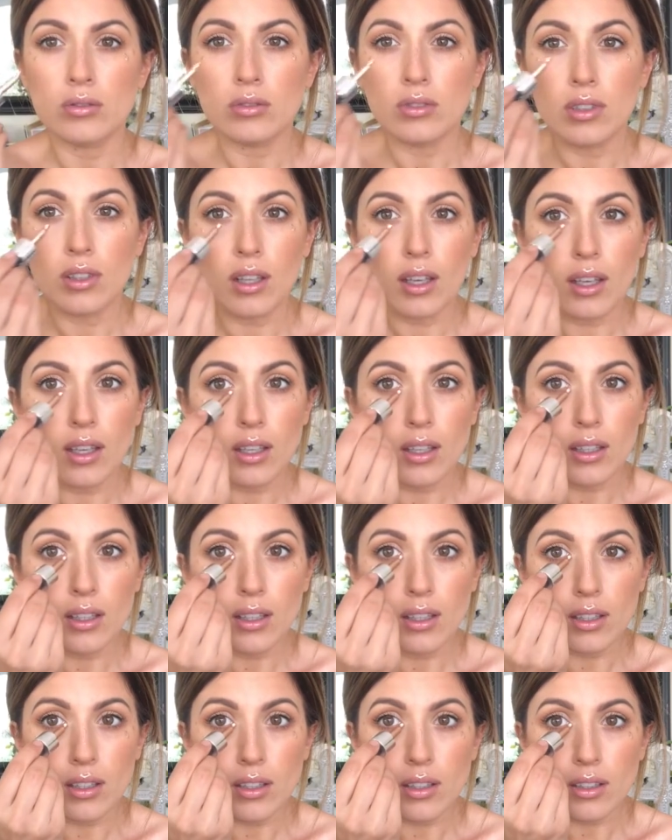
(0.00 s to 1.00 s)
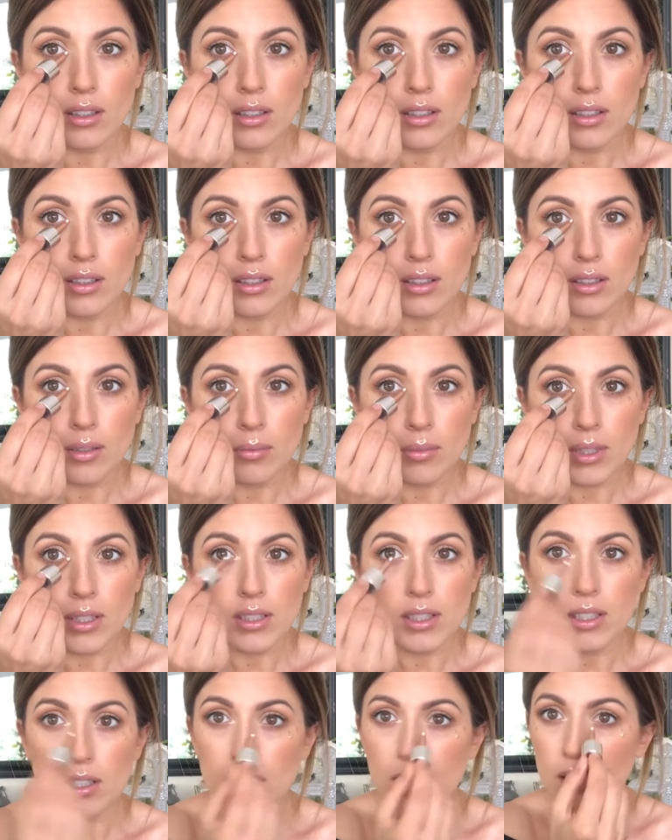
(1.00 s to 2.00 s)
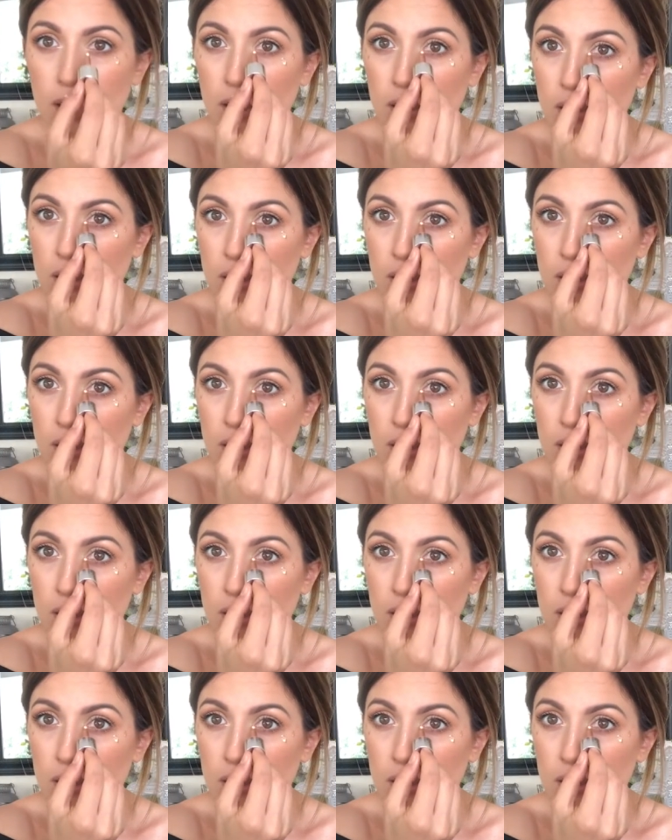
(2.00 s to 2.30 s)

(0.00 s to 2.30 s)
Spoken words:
That in my tear ducts.